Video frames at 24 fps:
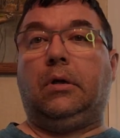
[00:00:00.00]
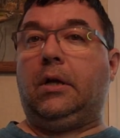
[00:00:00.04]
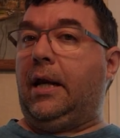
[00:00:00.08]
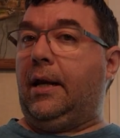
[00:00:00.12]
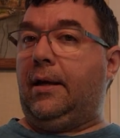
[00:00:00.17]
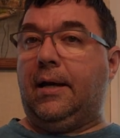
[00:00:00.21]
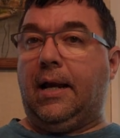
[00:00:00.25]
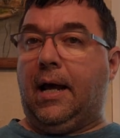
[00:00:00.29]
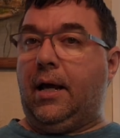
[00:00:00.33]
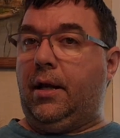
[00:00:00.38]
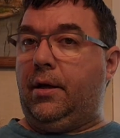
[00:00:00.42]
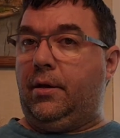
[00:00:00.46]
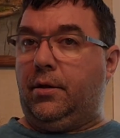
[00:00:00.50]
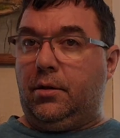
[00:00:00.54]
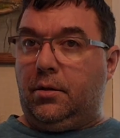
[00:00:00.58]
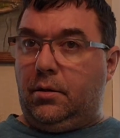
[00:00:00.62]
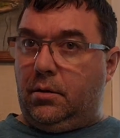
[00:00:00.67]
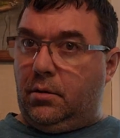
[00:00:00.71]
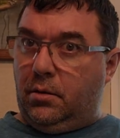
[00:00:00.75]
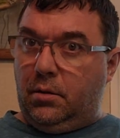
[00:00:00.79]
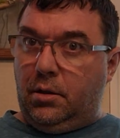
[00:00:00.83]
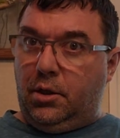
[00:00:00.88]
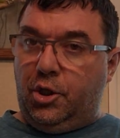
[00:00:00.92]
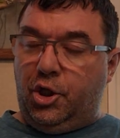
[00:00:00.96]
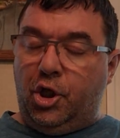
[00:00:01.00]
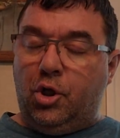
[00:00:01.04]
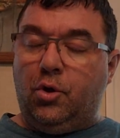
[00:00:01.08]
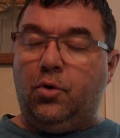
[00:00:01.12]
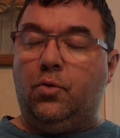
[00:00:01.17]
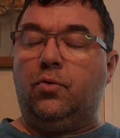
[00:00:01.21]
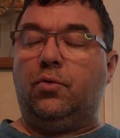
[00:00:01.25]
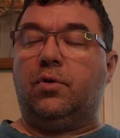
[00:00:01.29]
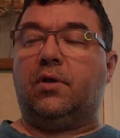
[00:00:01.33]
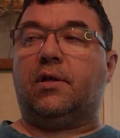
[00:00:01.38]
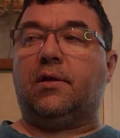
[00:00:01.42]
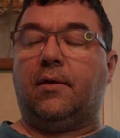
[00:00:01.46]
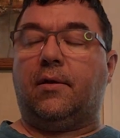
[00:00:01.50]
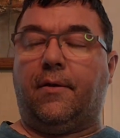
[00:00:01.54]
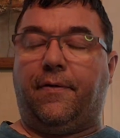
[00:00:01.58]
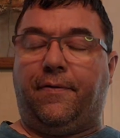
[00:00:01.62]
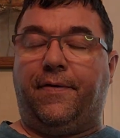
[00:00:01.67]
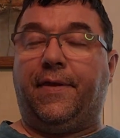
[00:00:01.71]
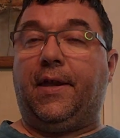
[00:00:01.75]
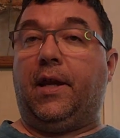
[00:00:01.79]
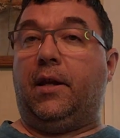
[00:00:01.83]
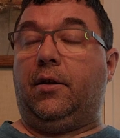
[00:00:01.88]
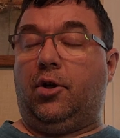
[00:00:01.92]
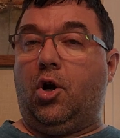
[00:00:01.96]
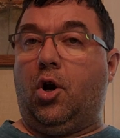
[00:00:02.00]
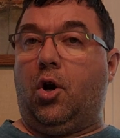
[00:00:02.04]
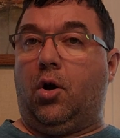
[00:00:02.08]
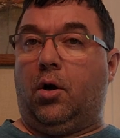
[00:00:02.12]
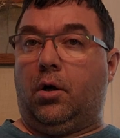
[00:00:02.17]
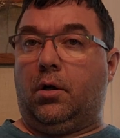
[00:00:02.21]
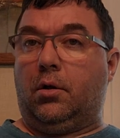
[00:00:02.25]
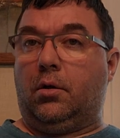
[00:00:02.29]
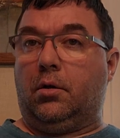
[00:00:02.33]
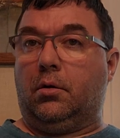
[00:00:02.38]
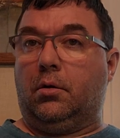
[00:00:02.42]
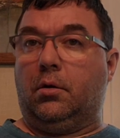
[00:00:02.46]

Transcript: cannot use thin yarn.